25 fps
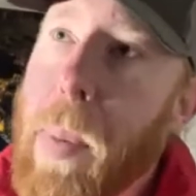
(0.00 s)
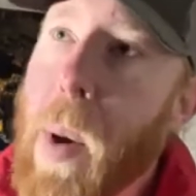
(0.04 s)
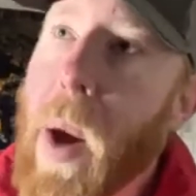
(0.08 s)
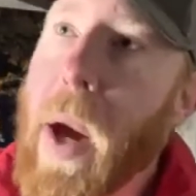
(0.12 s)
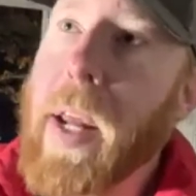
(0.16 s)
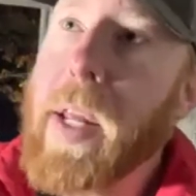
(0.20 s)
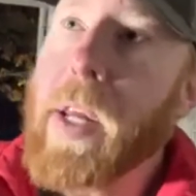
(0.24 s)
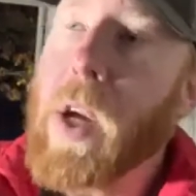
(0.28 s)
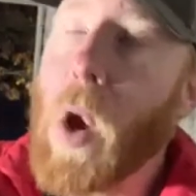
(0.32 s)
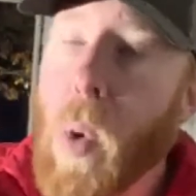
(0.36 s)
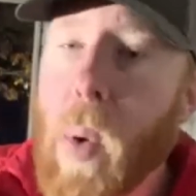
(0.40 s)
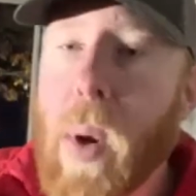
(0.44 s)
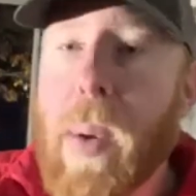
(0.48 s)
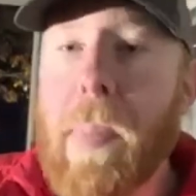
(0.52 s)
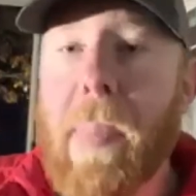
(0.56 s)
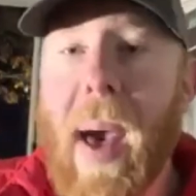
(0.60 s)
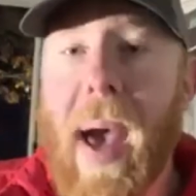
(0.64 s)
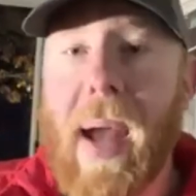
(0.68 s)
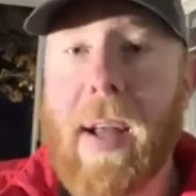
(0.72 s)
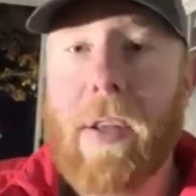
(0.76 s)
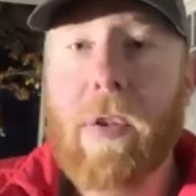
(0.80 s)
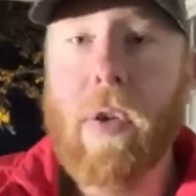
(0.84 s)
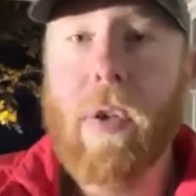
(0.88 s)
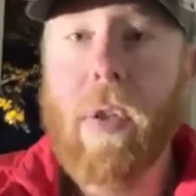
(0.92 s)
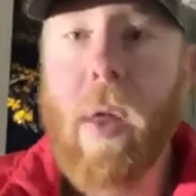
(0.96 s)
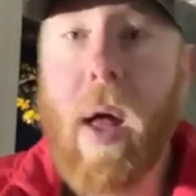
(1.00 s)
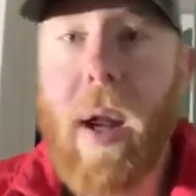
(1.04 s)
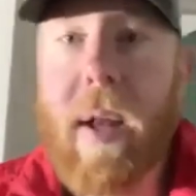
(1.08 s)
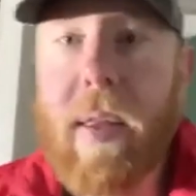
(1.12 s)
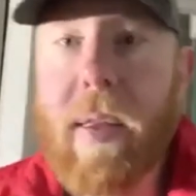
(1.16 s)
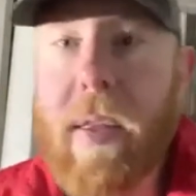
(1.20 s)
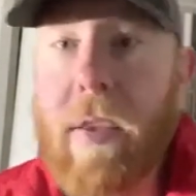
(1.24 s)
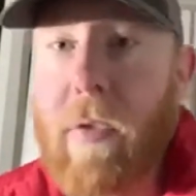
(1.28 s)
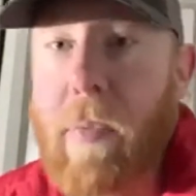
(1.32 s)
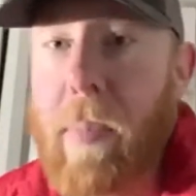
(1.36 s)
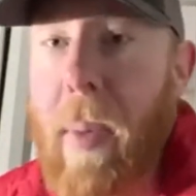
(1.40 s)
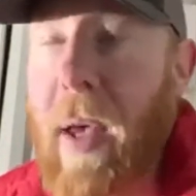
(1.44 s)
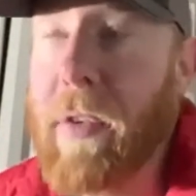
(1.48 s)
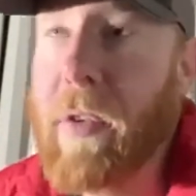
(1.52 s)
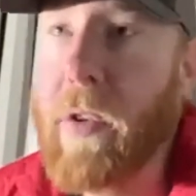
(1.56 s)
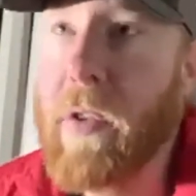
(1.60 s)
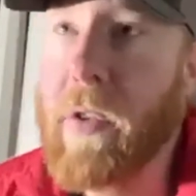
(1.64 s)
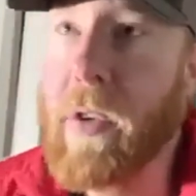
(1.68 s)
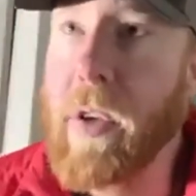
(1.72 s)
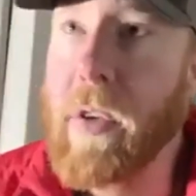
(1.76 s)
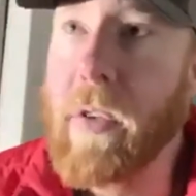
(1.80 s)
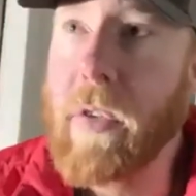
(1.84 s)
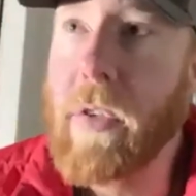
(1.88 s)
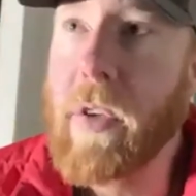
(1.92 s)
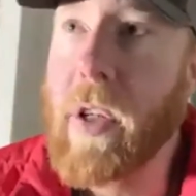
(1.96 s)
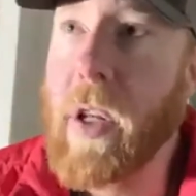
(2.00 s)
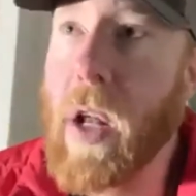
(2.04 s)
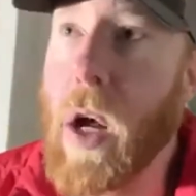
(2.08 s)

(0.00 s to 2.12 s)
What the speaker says: But going back to a lot of these messages,